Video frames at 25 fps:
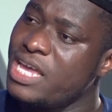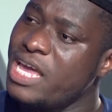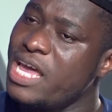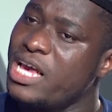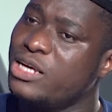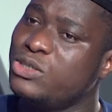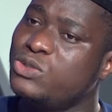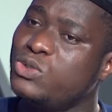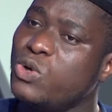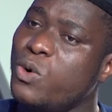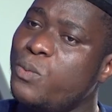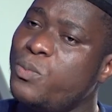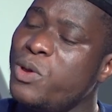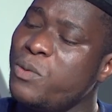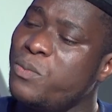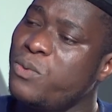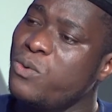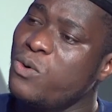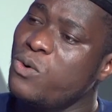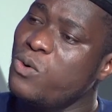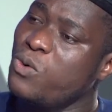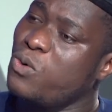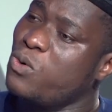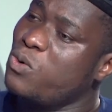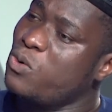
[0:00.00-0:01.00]
And so
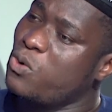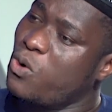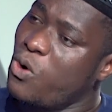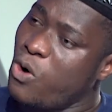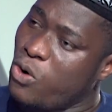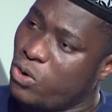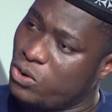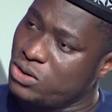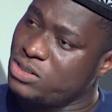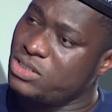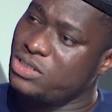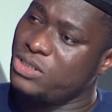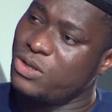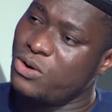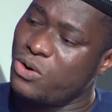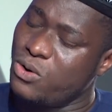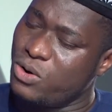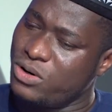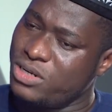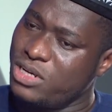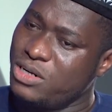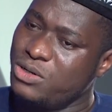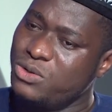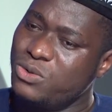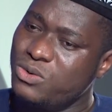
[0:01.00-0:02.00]
people cause
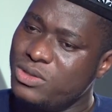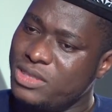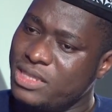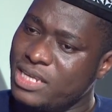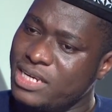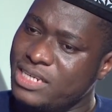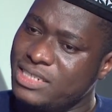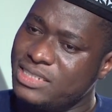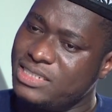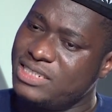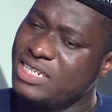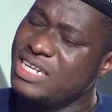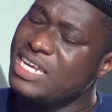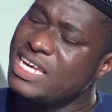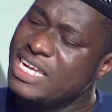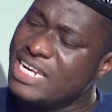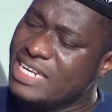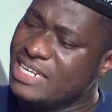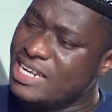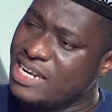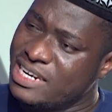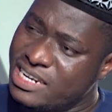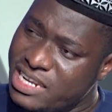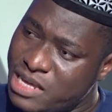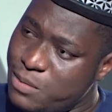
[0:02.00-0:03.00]
or they do things
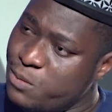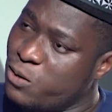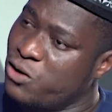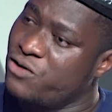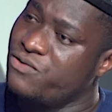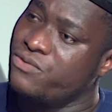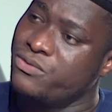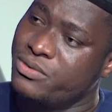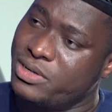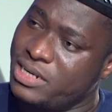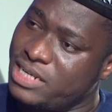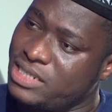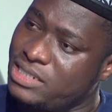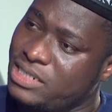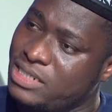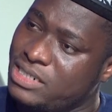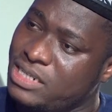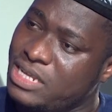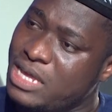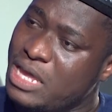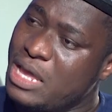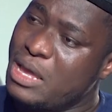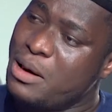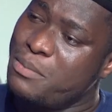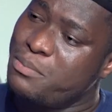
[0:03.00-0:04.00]
in the name of religion,
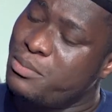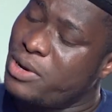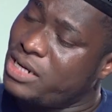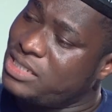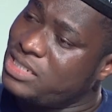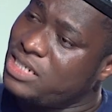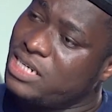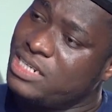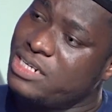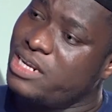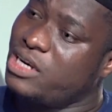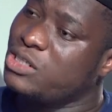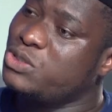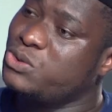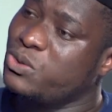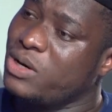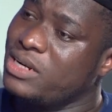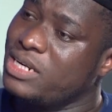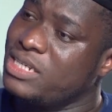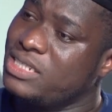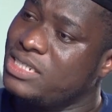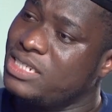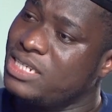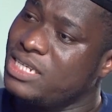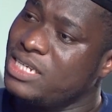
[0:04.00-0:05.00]
but in
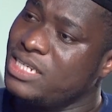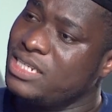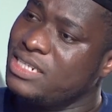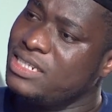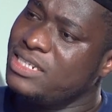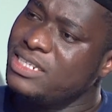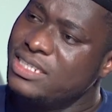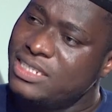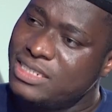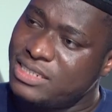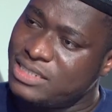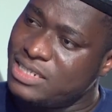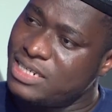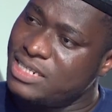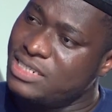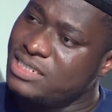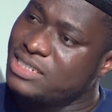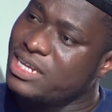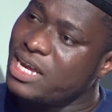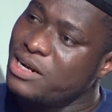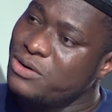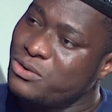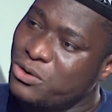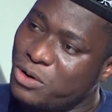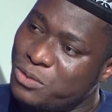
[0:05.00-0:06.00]
actuality, these things
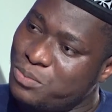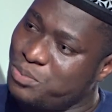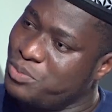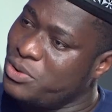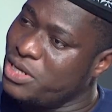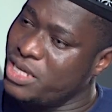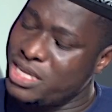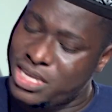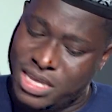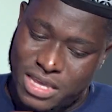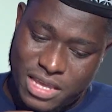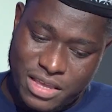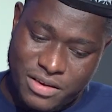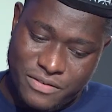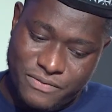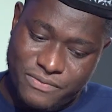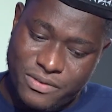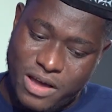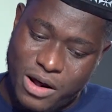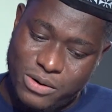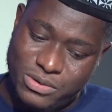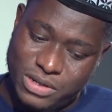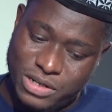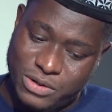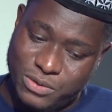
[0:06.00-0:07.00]
cannot be
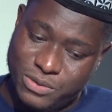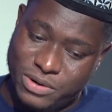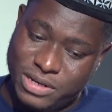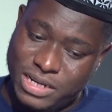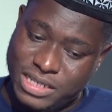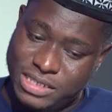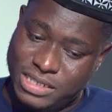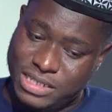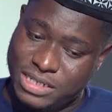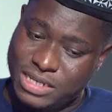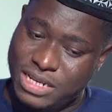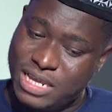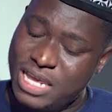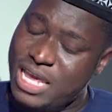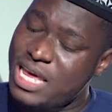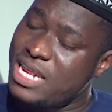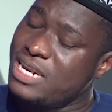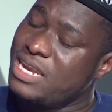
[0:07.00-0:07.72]
found in religion.